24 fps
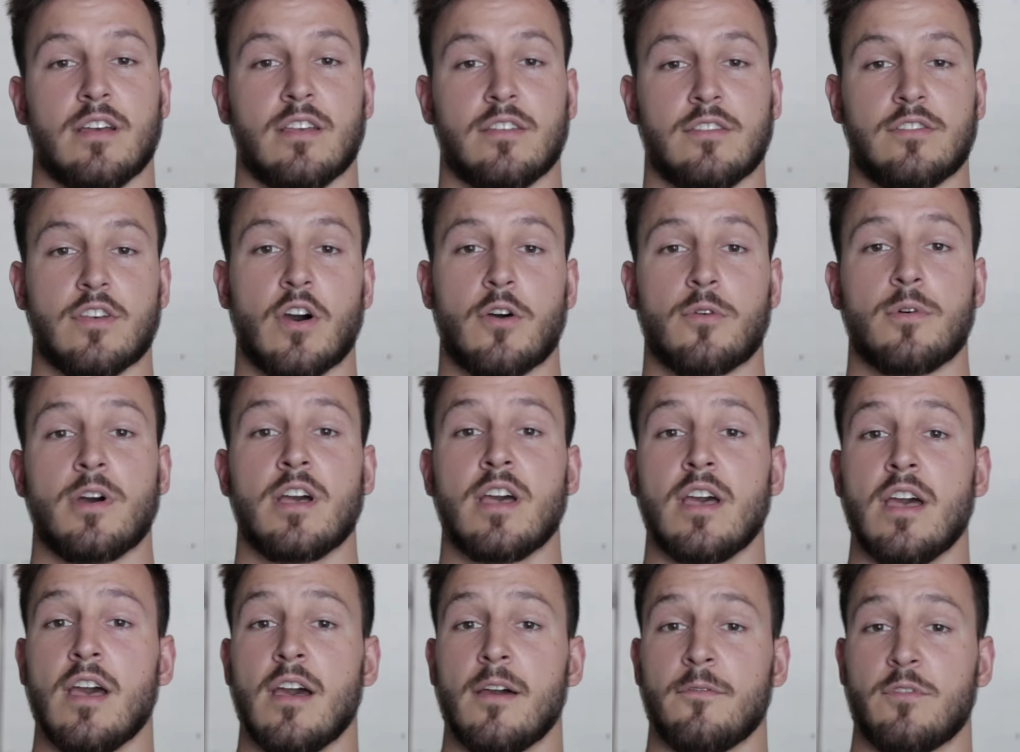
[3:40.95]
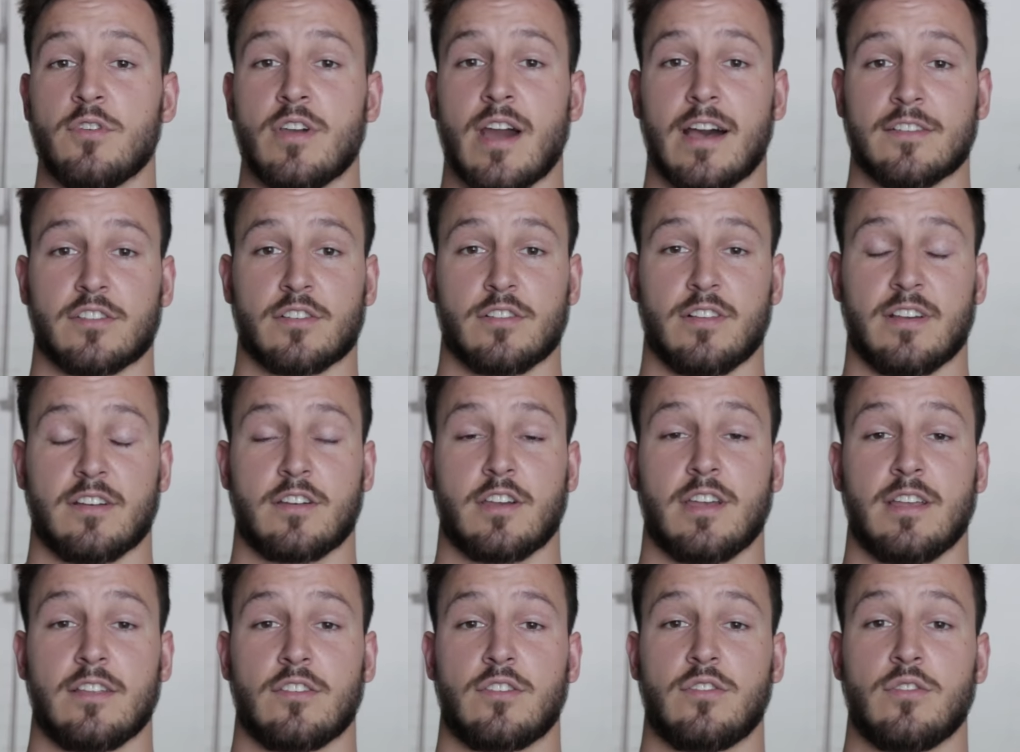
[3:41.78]
So if you guys are
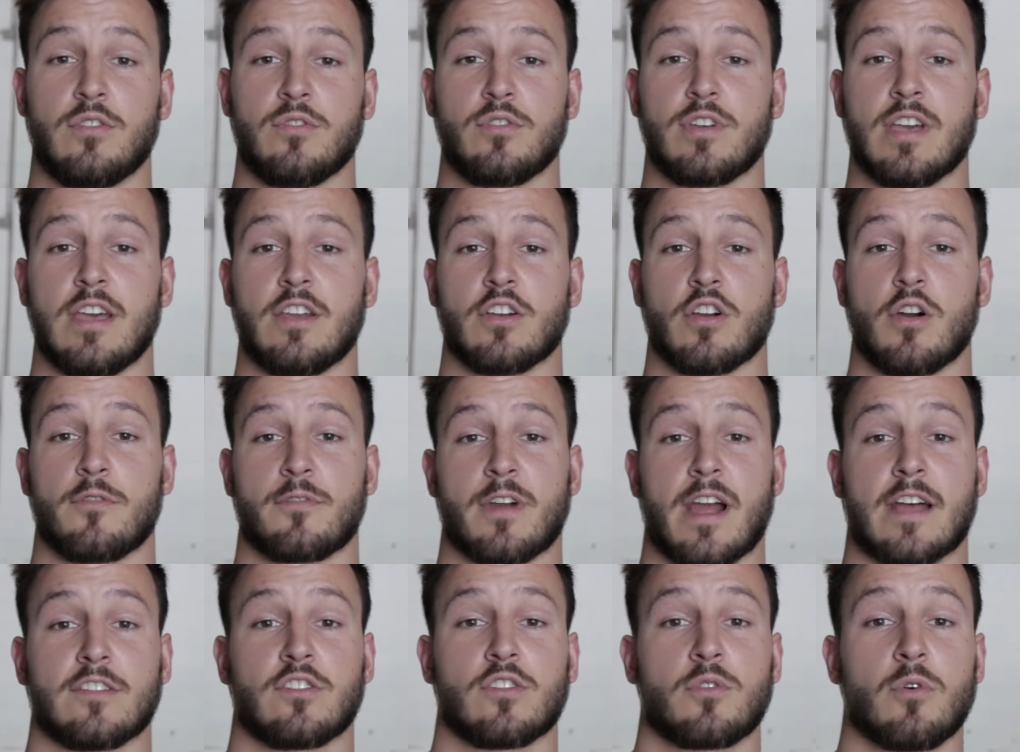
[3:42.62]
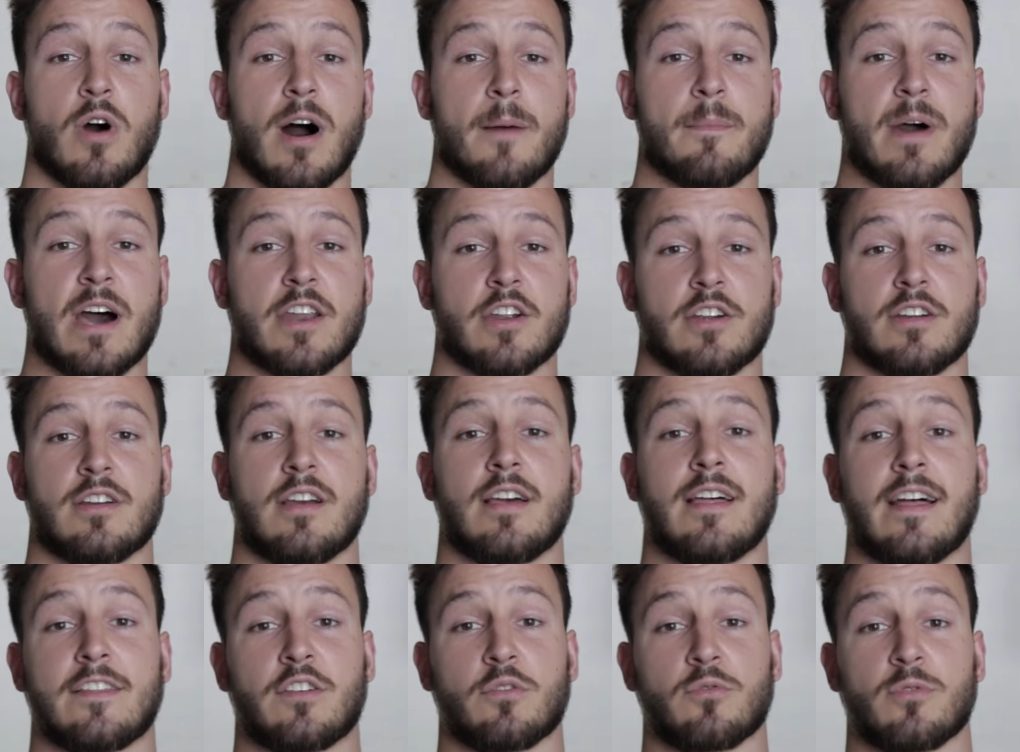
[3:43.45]
looking to get your overhead squat better,
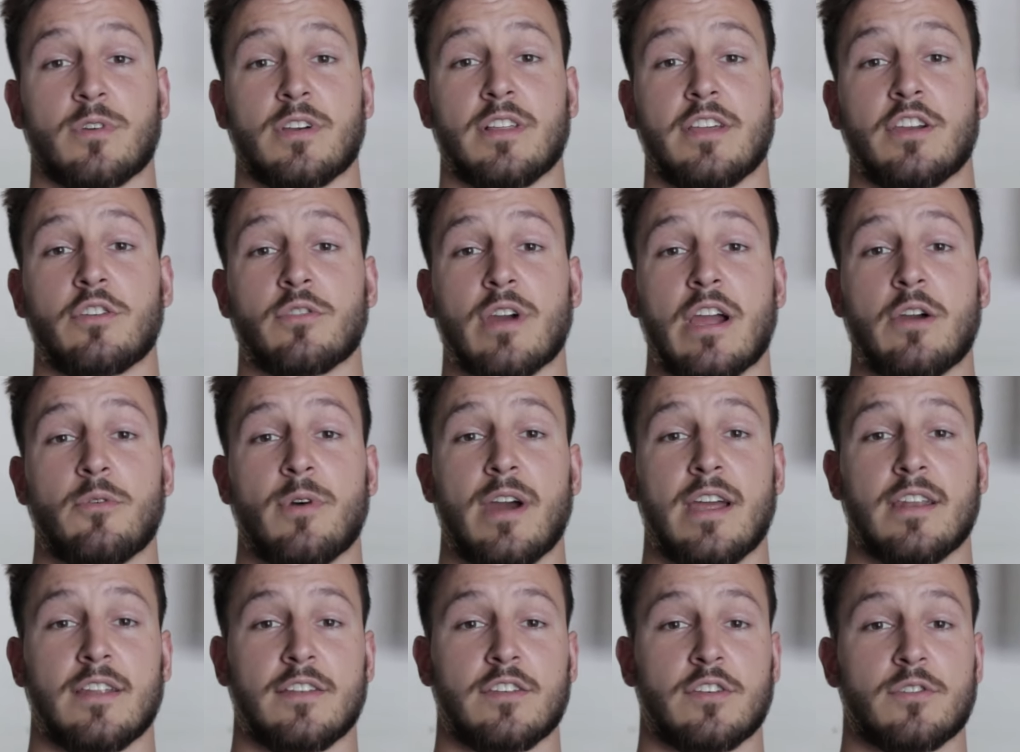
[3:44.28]
that's a really great way to